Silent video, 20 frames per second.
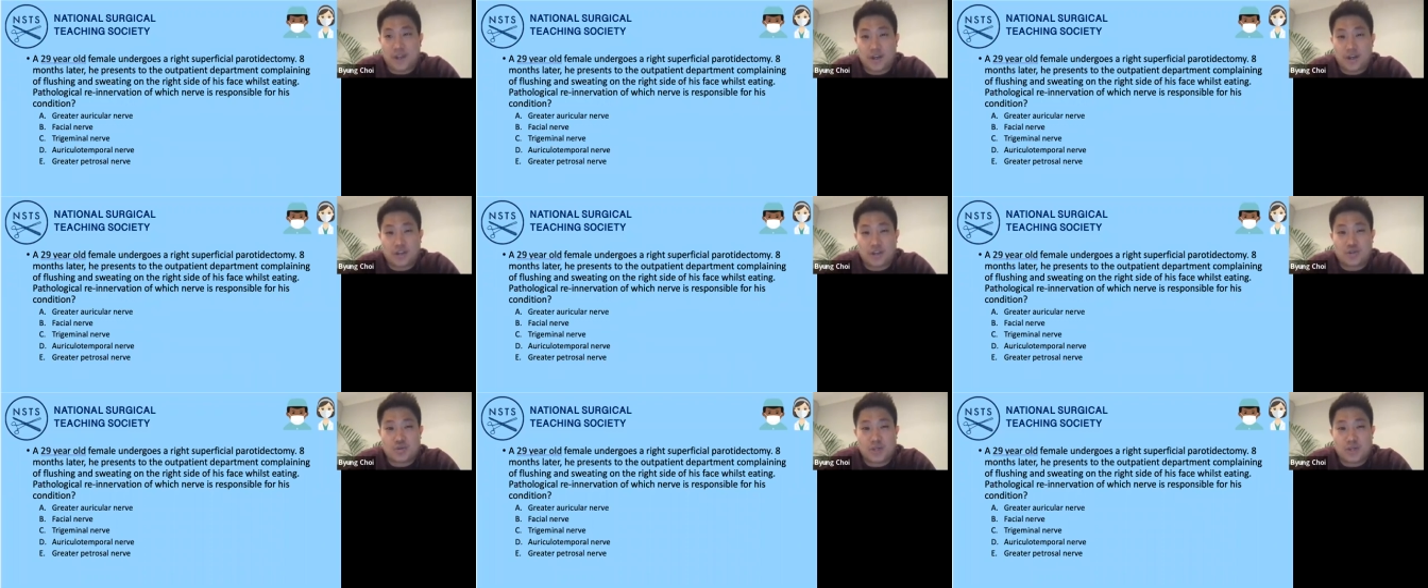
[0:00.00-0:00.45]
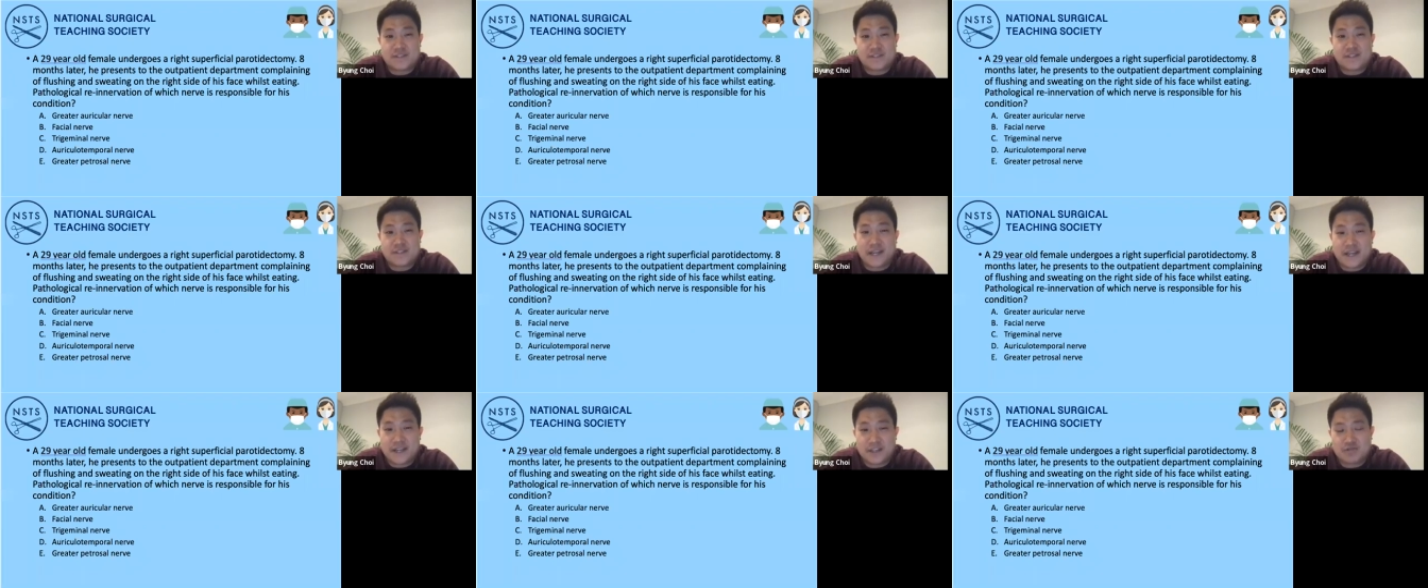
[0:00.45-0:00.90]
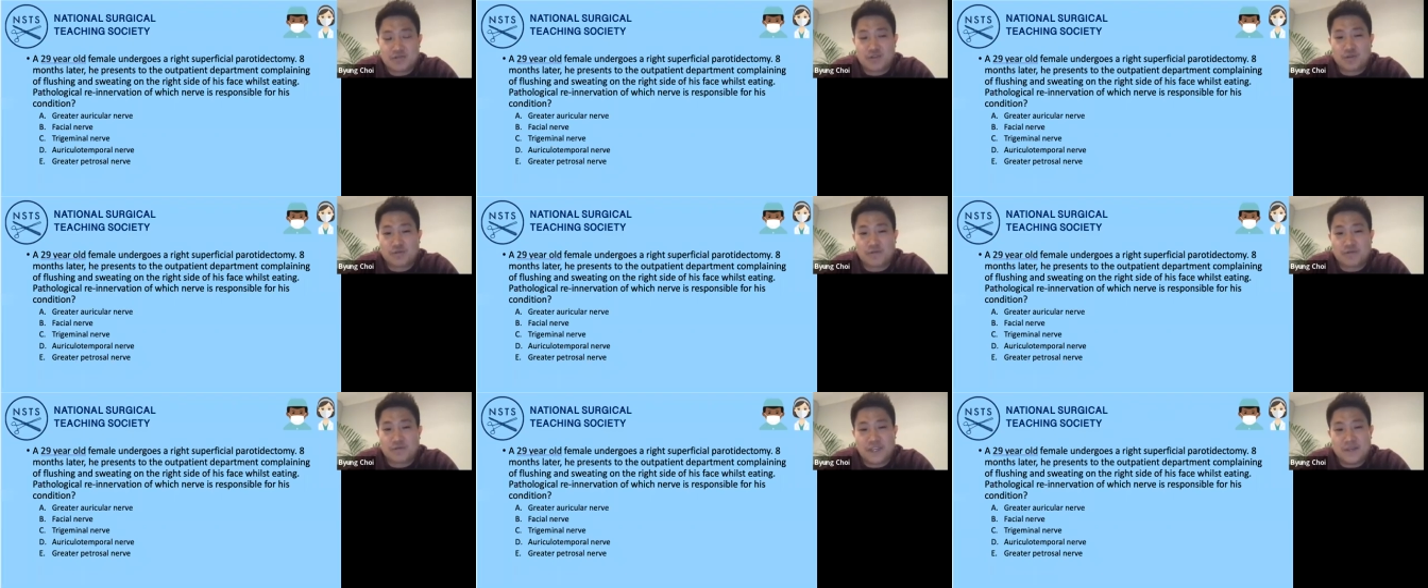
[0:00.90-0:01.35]
A
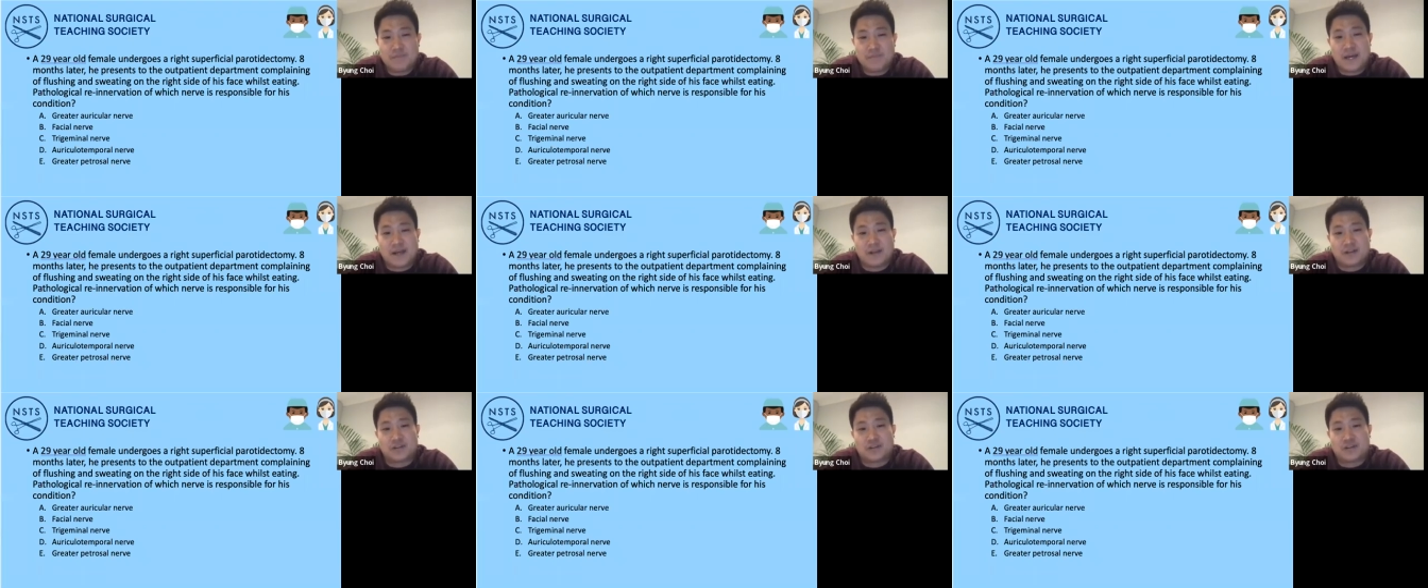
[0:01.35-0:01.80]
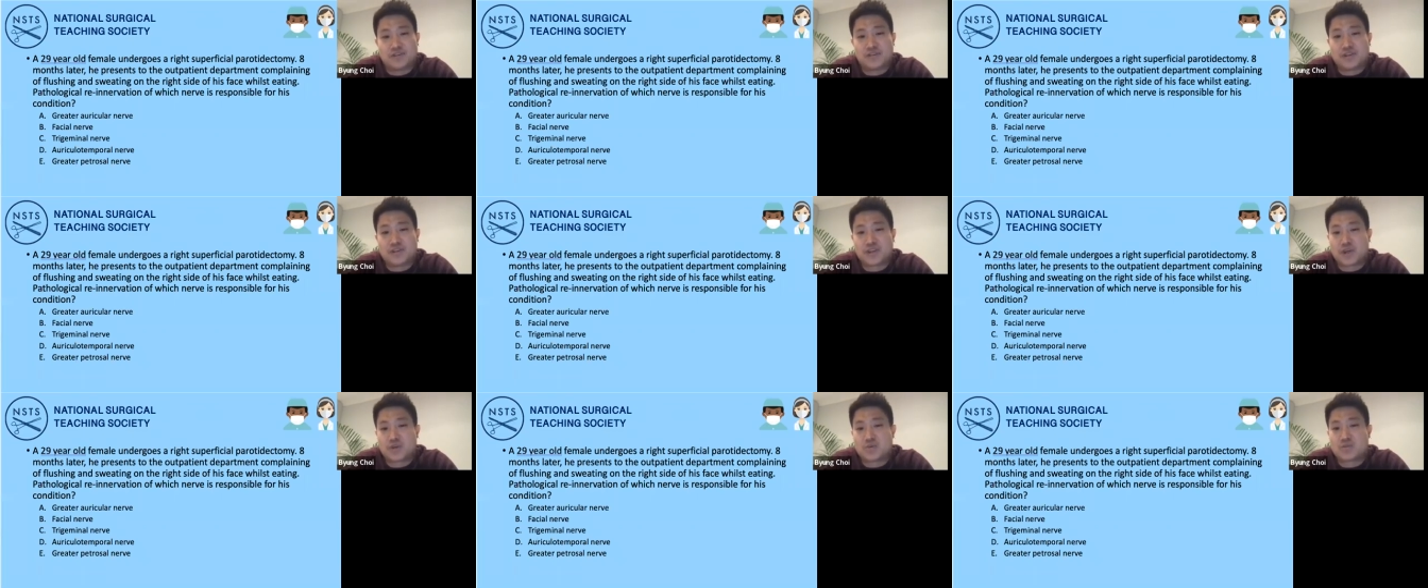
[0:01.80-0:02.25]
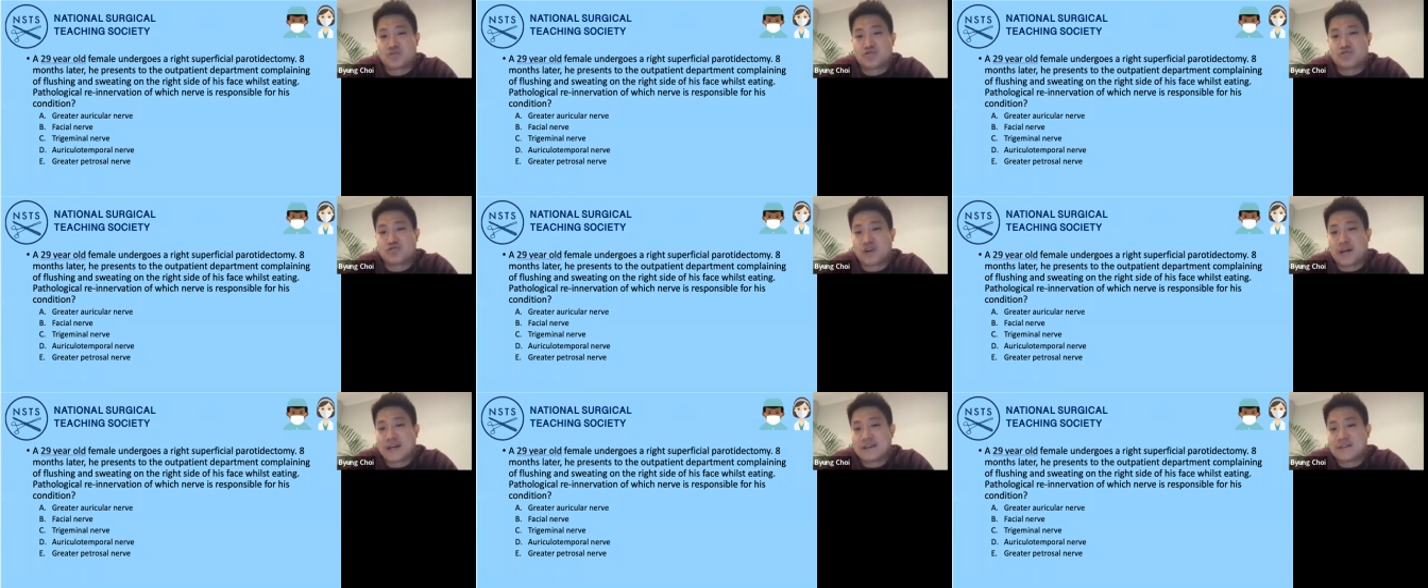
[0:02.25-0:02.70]
29-year-old female undergoes a
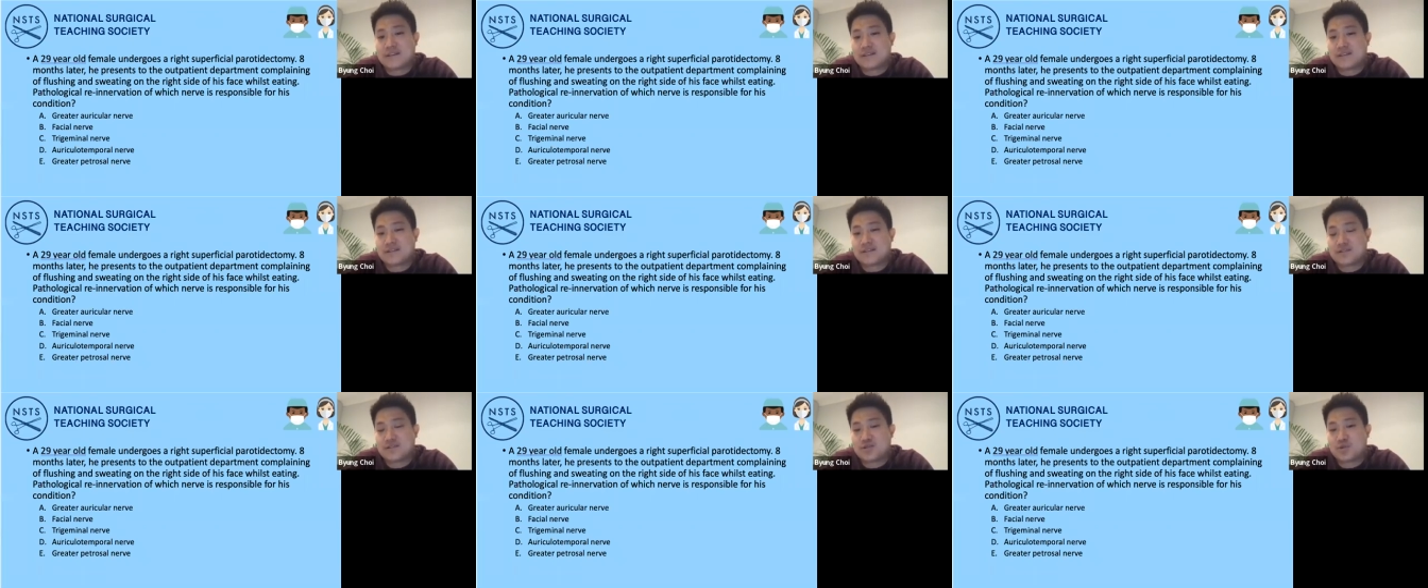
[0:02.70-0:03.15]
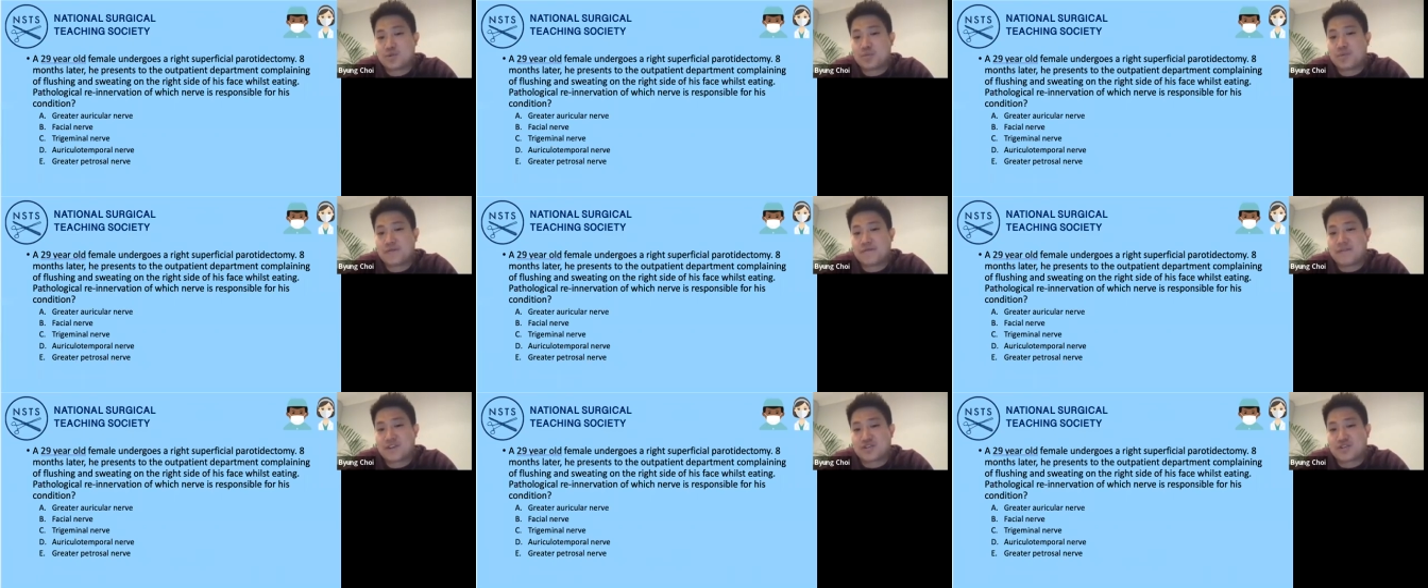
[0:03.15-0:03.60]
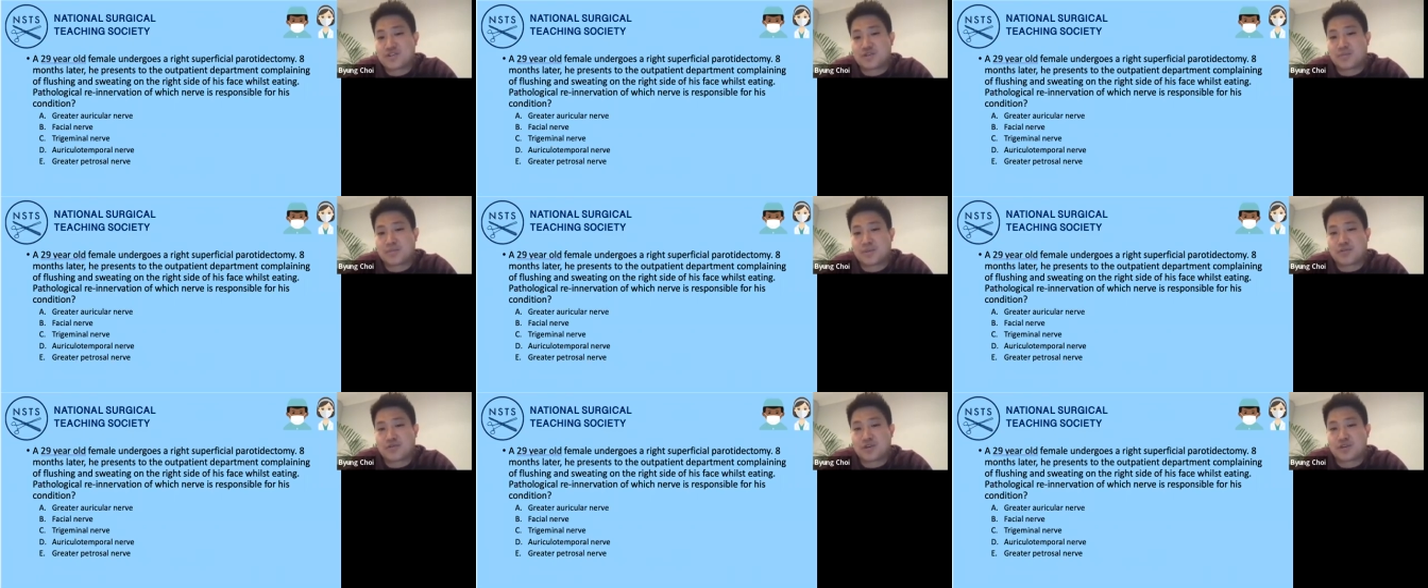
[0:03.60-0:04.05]
right superficial
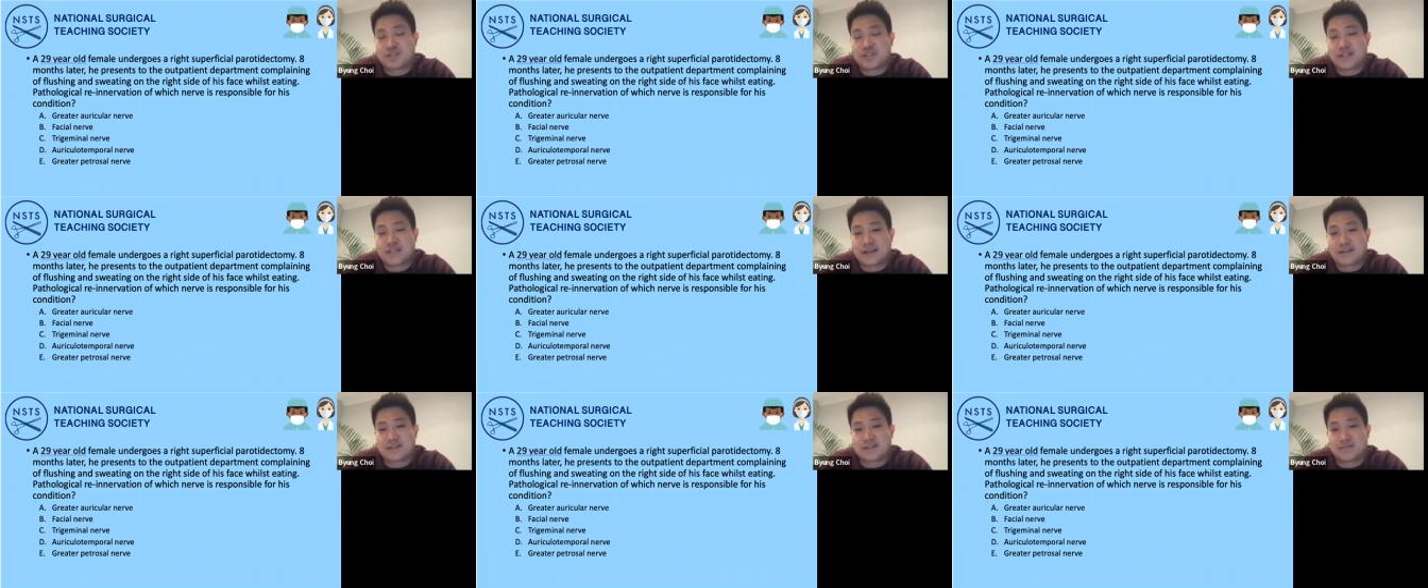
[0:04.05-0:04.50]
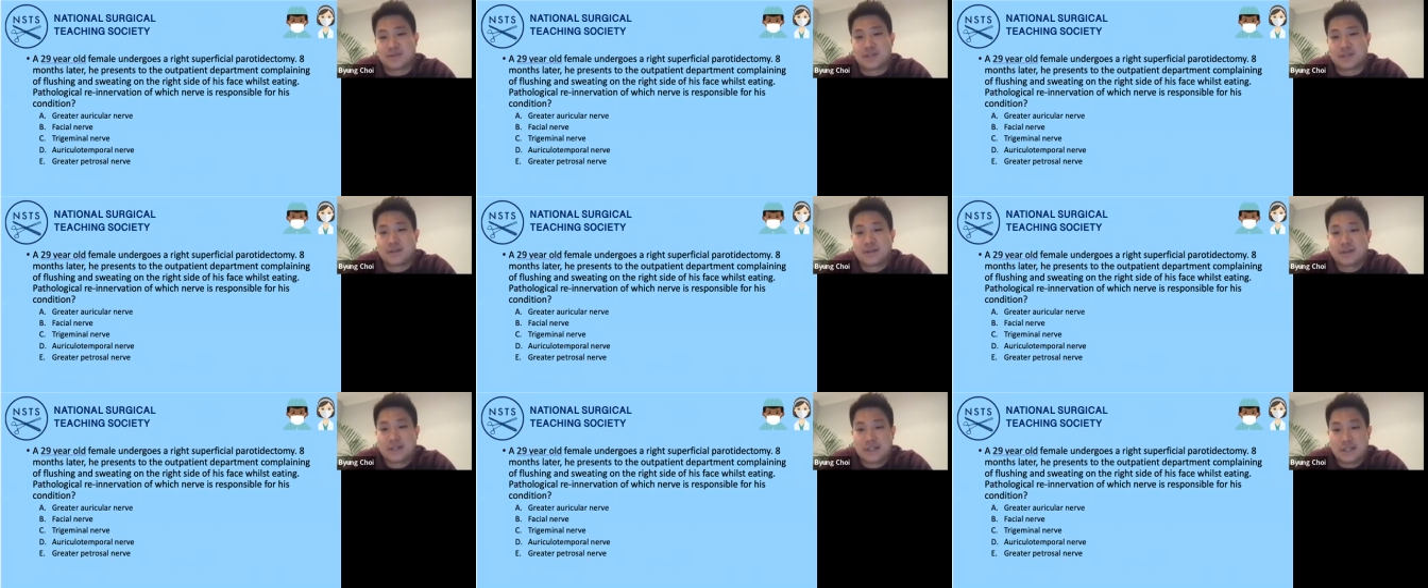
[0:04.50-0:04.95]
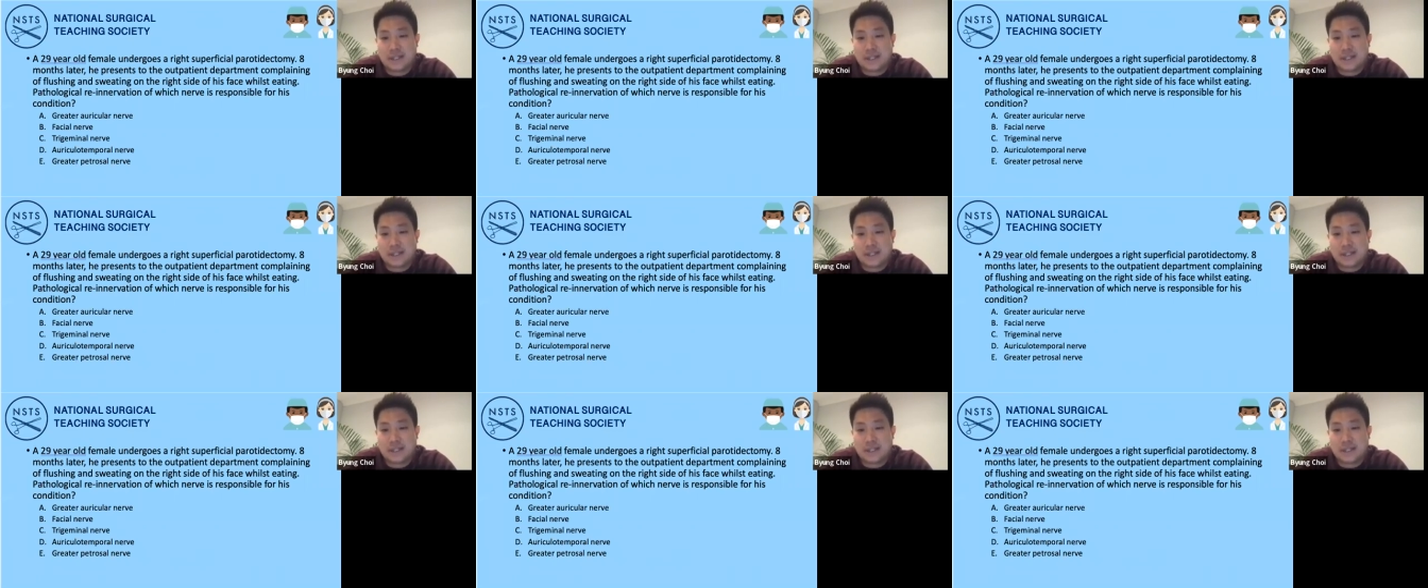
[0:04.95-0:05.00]
parotidectomy.